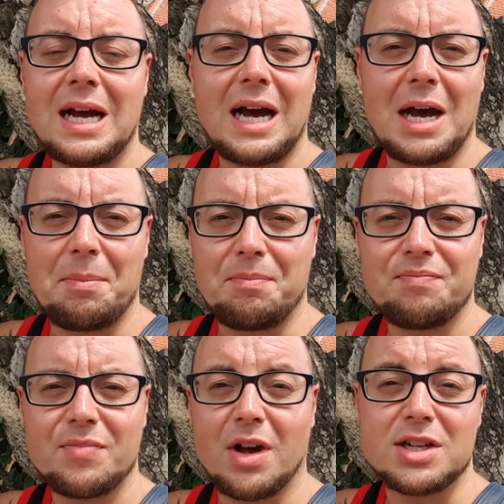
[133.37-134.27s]

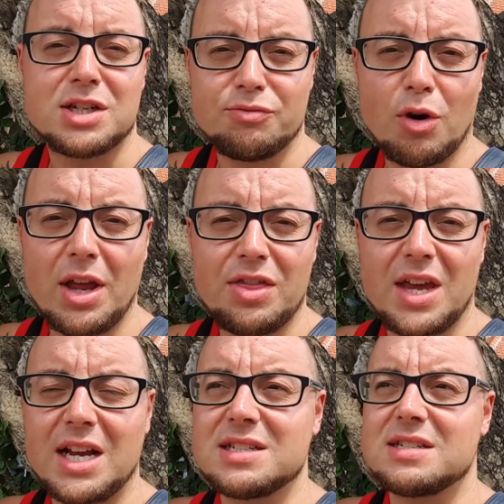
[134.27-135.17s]
like sarongy
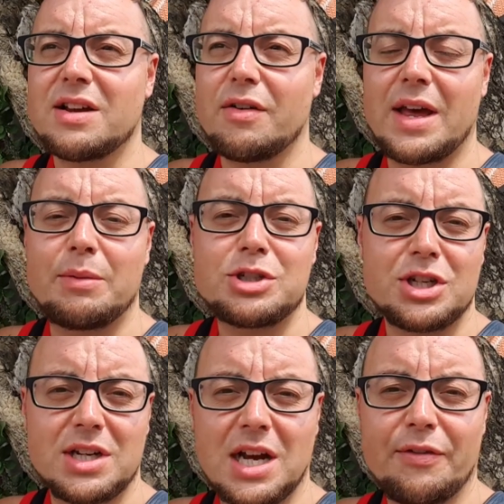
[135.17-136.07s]
things and stuff like that, which
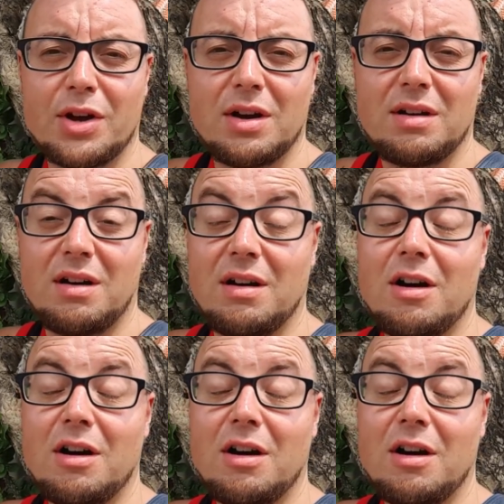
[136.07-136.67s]
you can cover your